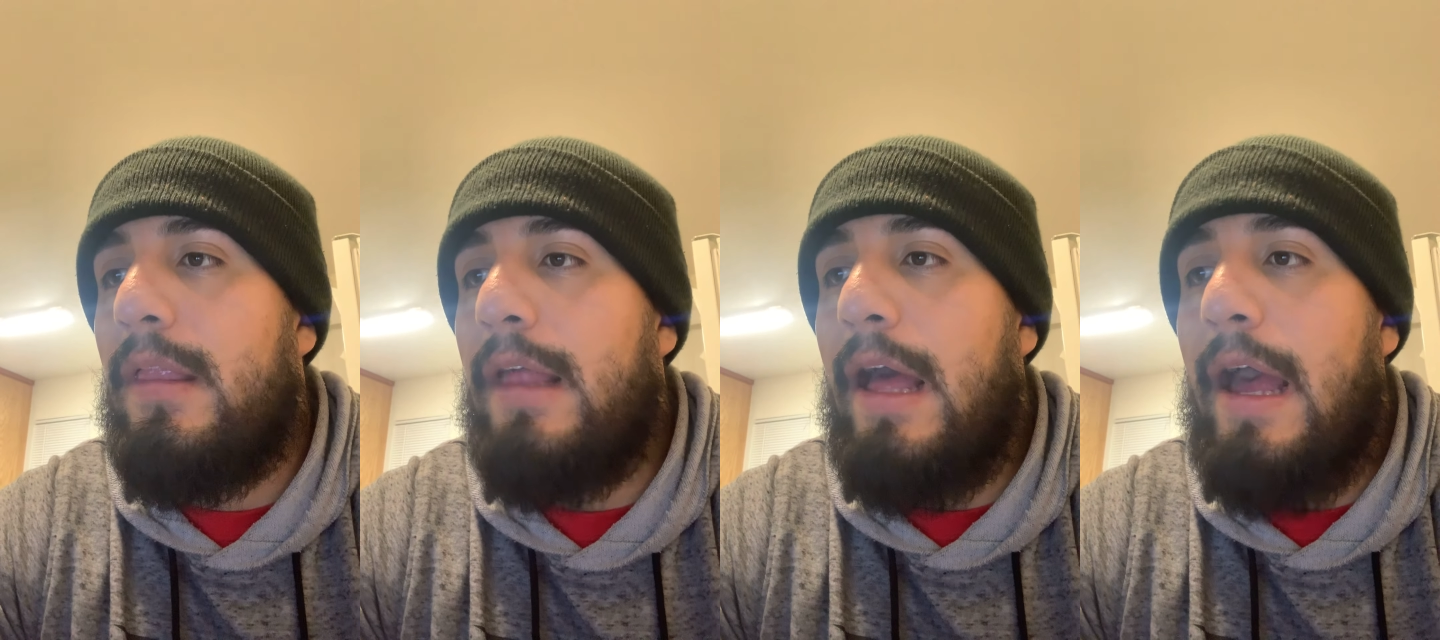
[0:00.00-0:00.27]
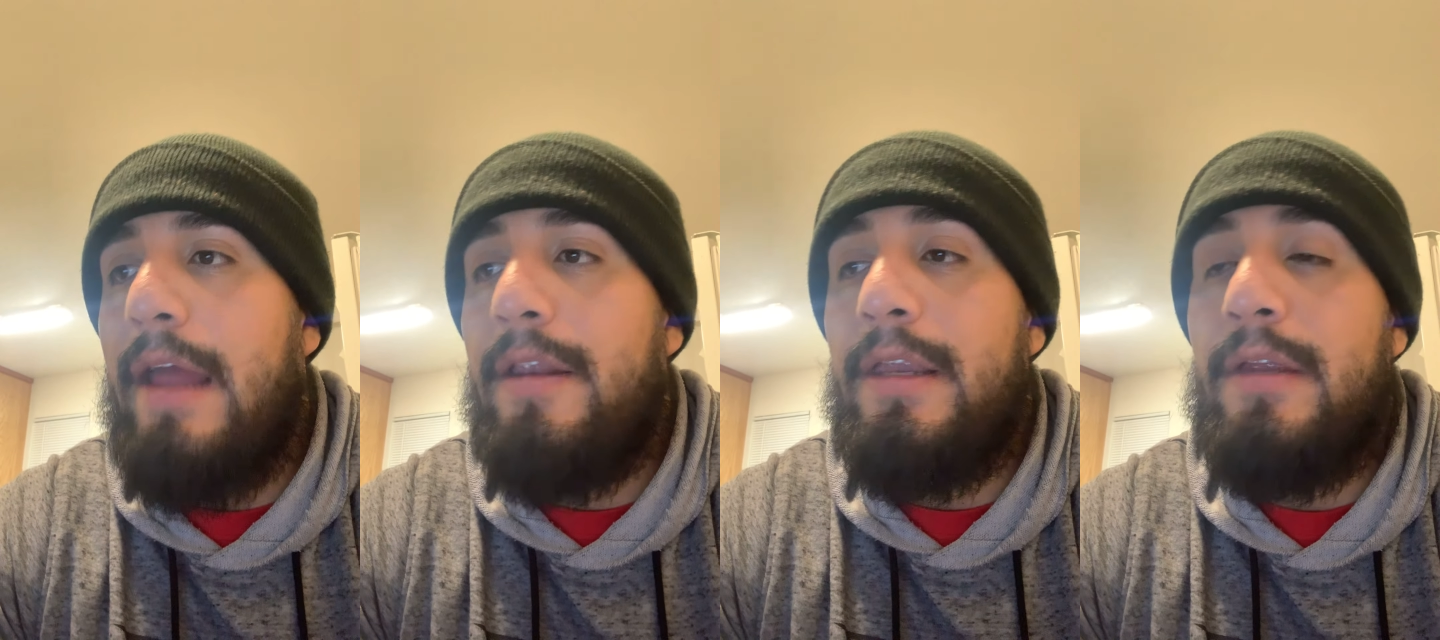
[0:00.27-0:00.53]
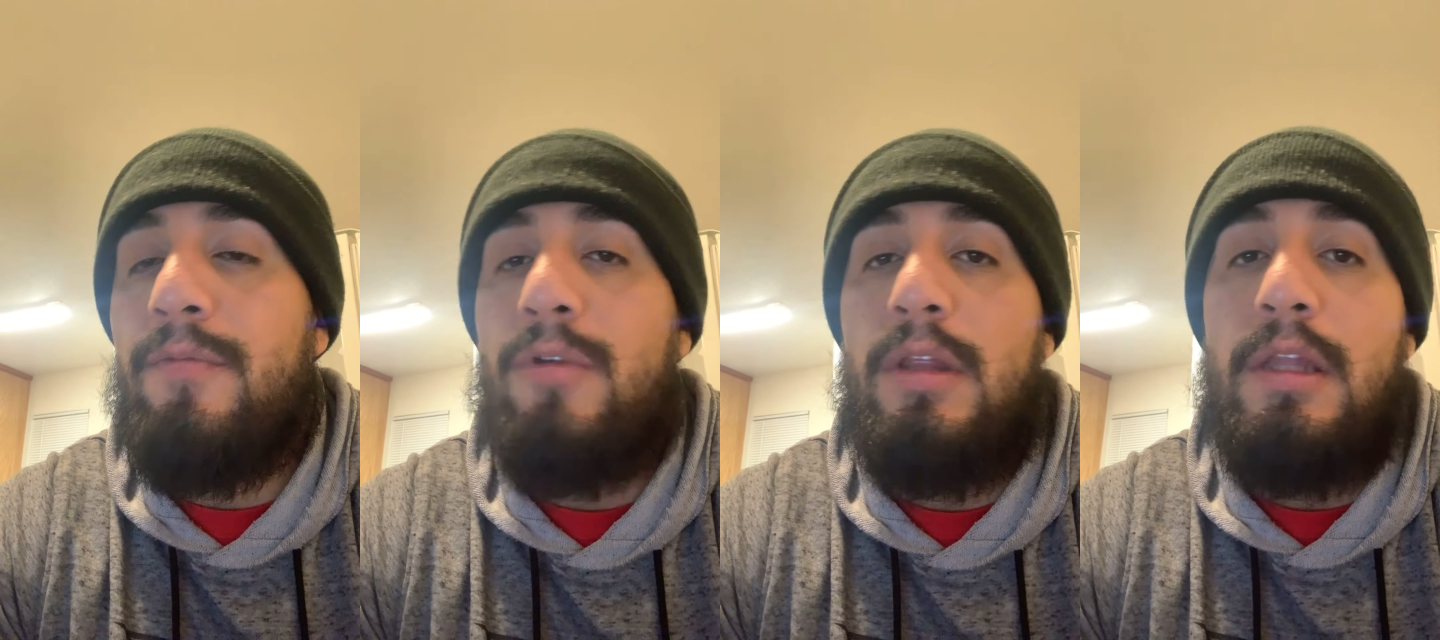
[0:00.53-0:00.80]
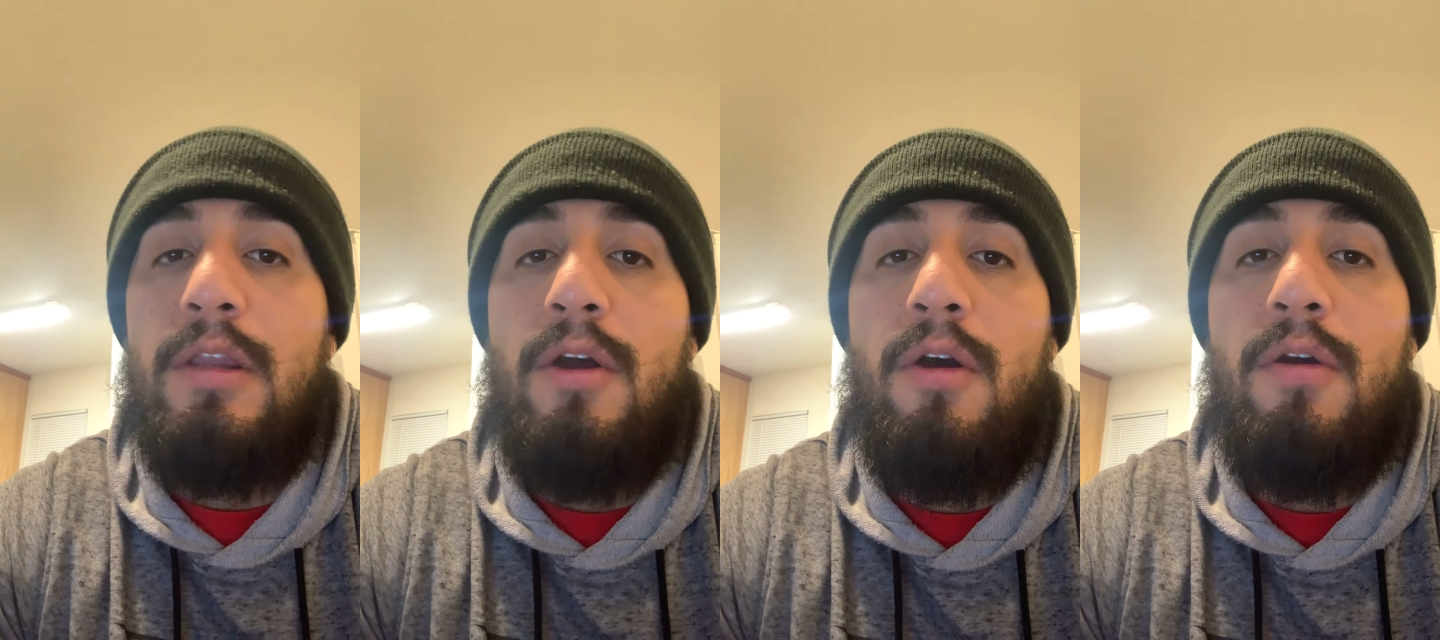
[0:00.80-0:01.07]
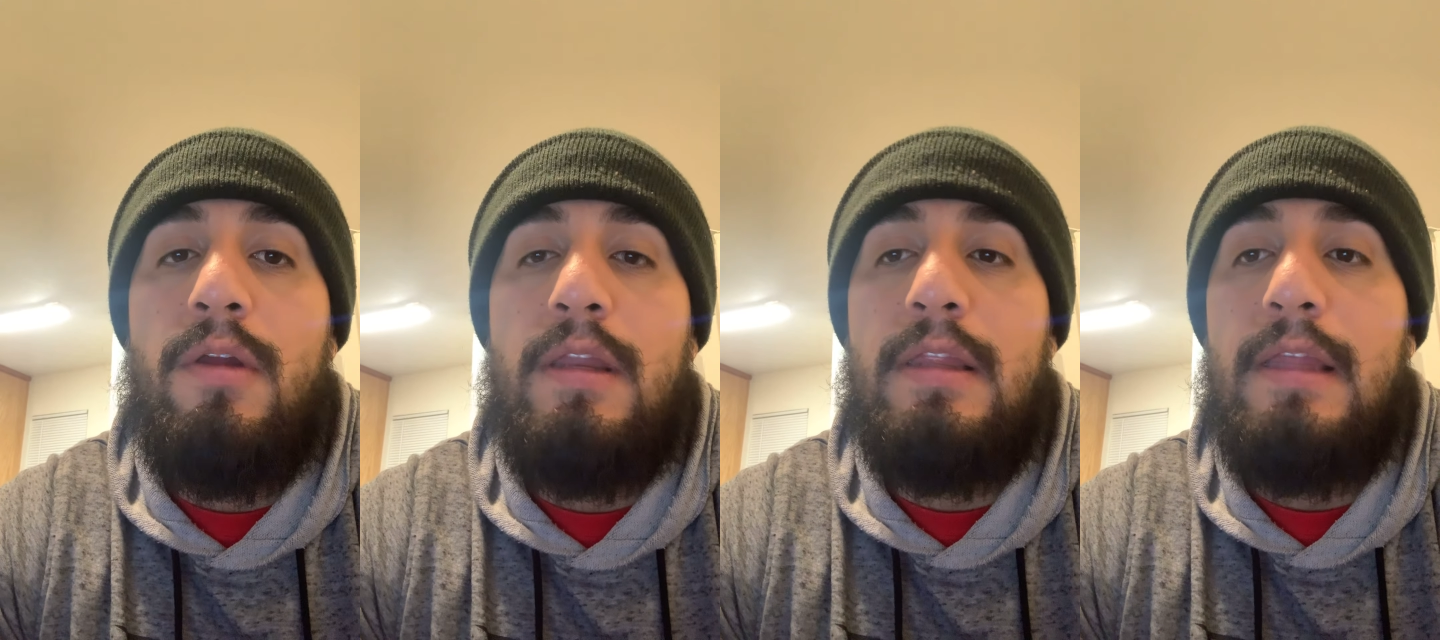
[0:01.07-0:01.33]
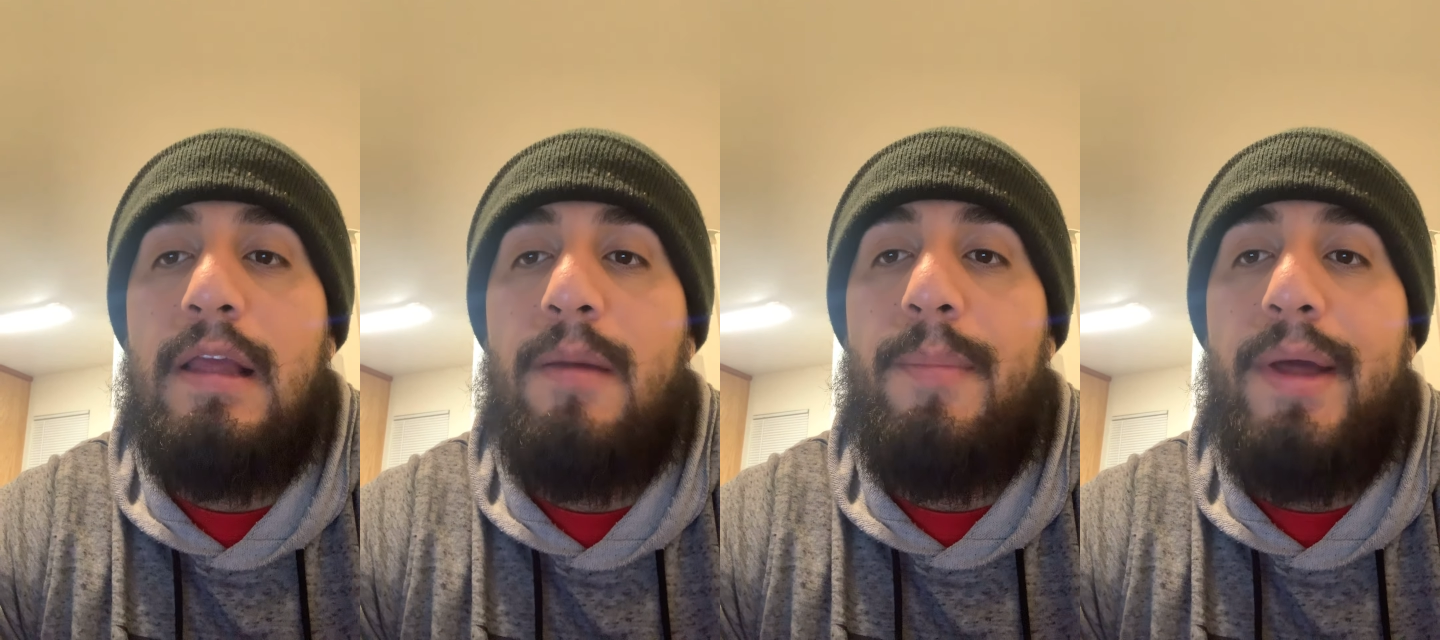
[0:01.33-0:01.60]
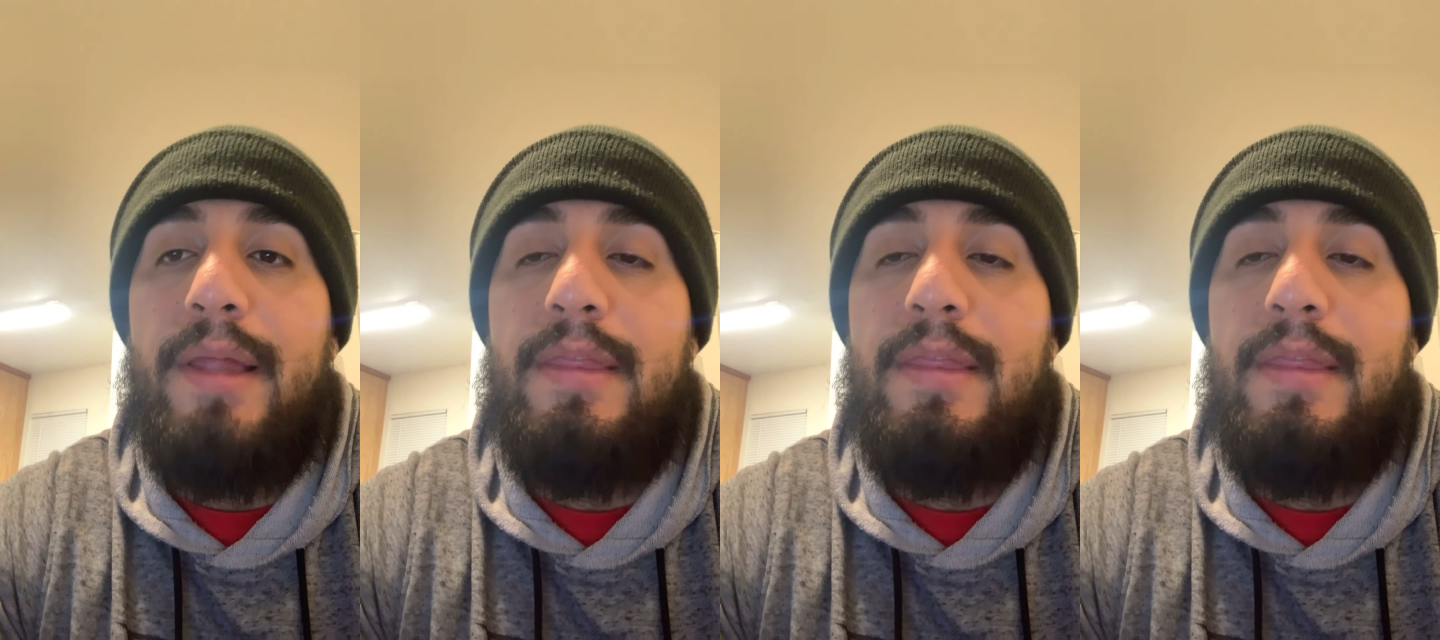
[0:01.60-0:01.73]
I didn't really know anything about